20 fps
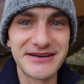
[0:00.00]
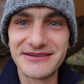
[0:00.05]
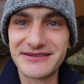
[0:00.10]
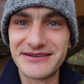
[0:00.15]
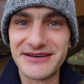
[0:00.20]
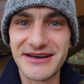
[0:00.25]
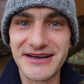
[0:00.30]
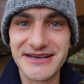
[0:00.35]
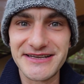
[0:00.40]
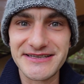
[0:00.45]

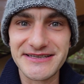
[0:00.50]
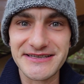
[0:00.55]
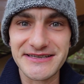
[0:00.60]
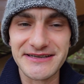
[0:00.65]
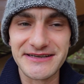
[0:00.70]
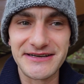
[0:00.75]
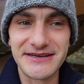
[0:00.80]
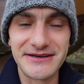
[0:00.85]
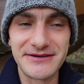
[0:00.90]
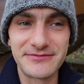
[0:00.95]
night.
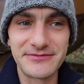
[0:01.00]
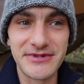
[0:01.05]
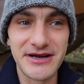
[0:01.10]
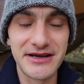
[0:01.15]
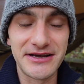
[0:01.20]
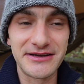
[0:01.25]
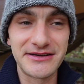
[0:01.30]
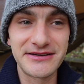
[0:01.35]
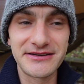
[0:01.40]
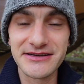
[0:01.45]

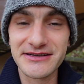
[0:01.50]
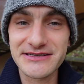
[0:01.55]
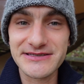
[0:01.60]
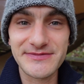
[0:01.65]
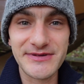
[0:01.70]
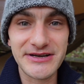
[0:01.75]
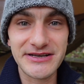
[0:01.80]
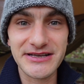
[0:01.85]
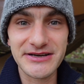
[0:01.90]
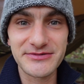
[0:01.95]
I didn't
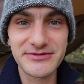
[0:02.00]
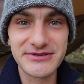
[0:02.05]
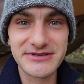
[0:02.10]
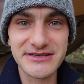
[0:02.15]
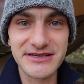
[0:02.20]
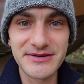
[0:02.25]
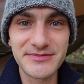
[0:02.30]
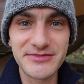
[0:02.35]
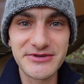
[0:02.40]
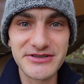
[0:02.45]
expect I would
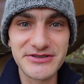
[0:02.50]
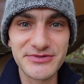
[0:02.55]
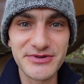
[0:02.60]
sleep this